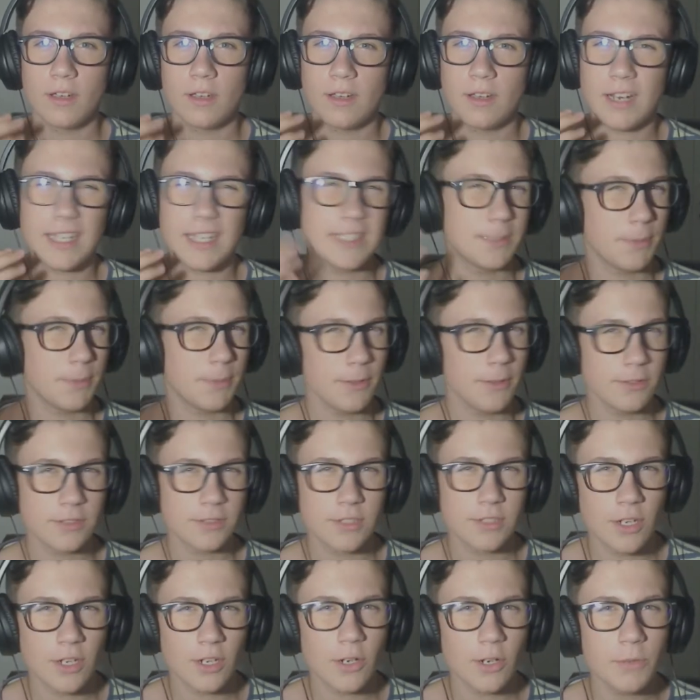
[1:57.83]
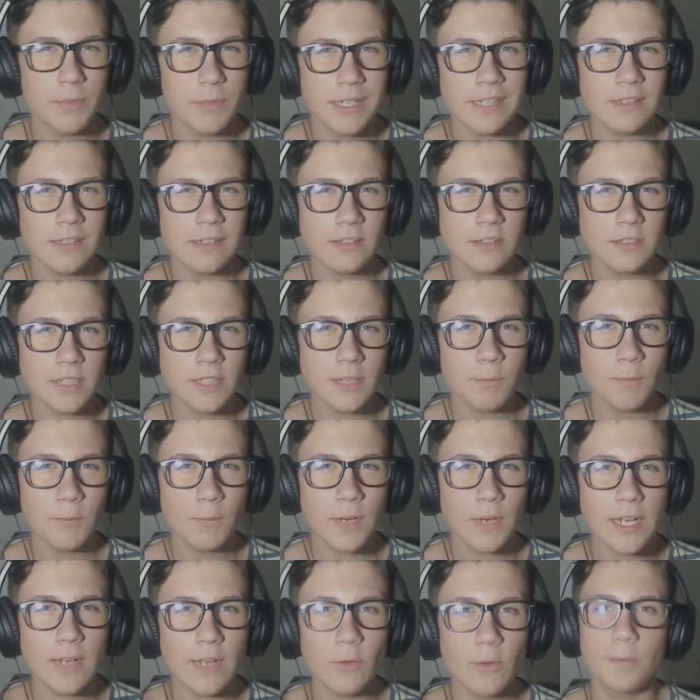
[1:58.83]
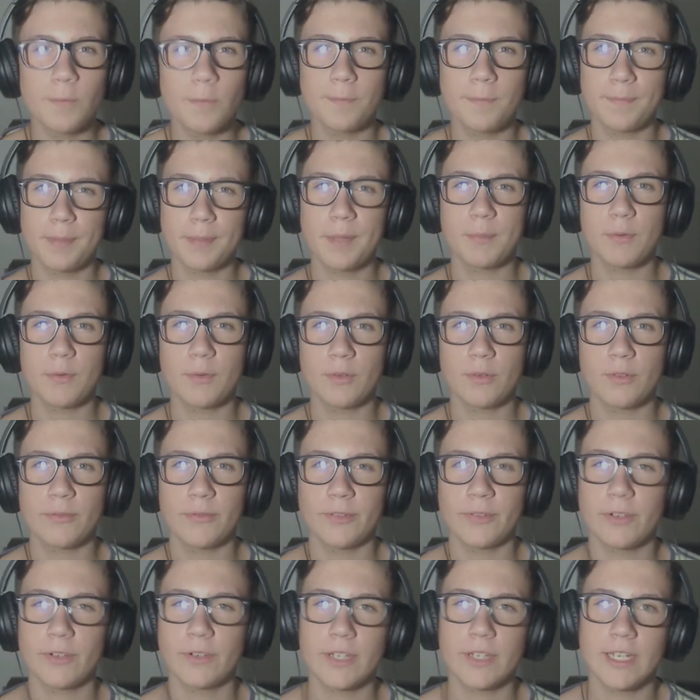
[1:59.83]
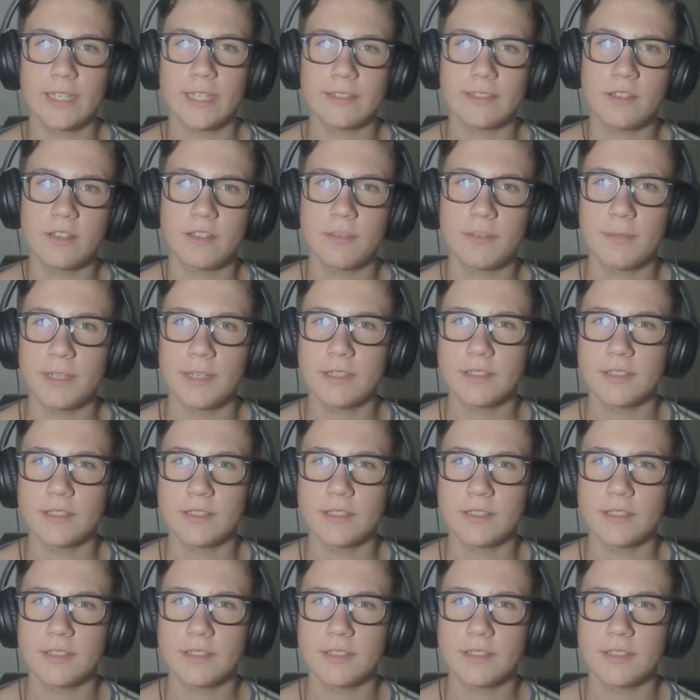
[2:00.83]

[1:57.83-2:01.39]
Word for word: I suppose, know me in some way, or people who feel connected to me in